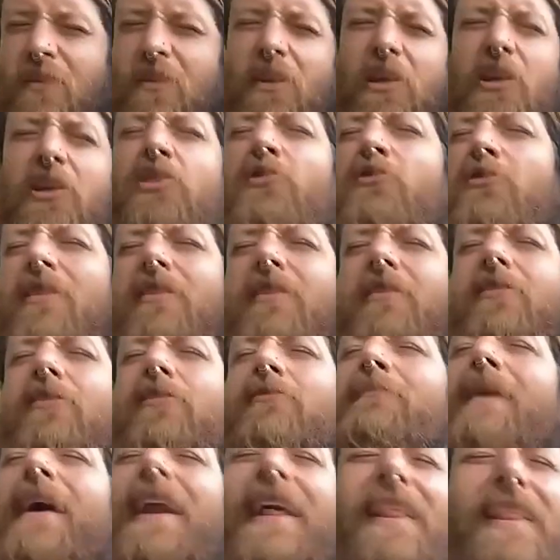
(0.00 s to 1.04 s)
You could still
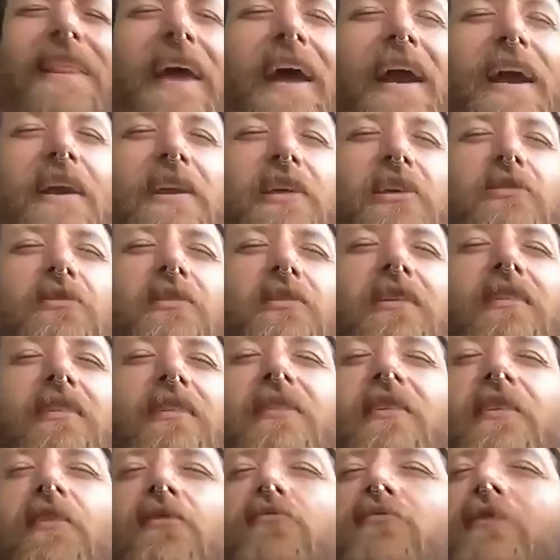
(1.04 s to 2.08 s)
meditate. You could
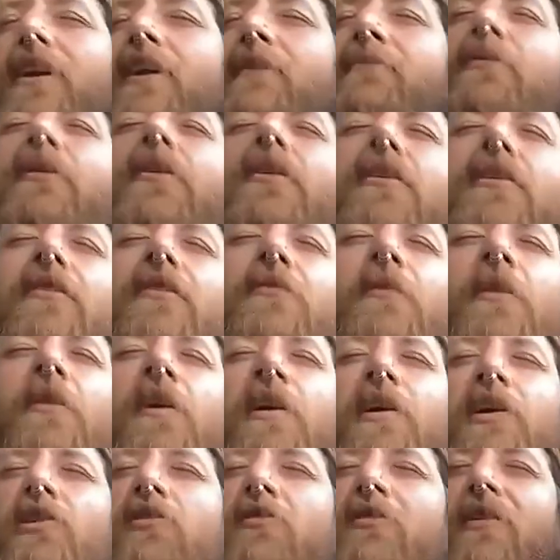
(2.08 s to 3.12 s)
still read a book.
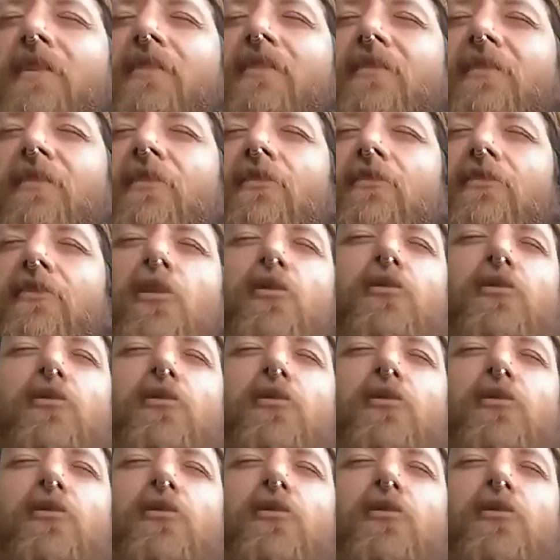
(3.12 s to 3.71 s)
You could still go